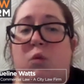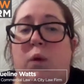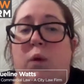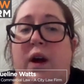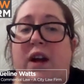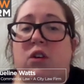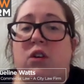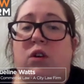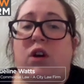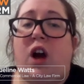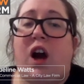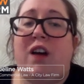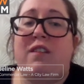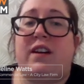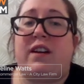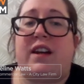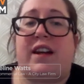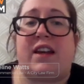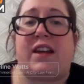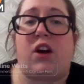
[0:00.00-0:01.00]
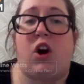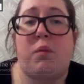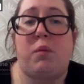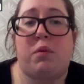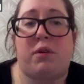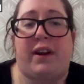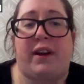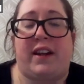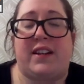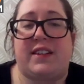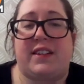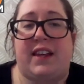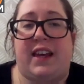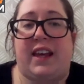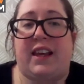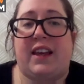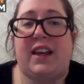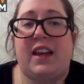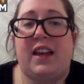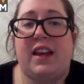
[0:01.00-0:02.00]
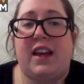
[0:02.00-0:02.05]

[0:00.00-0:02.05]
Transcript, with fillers: where you're currently operating,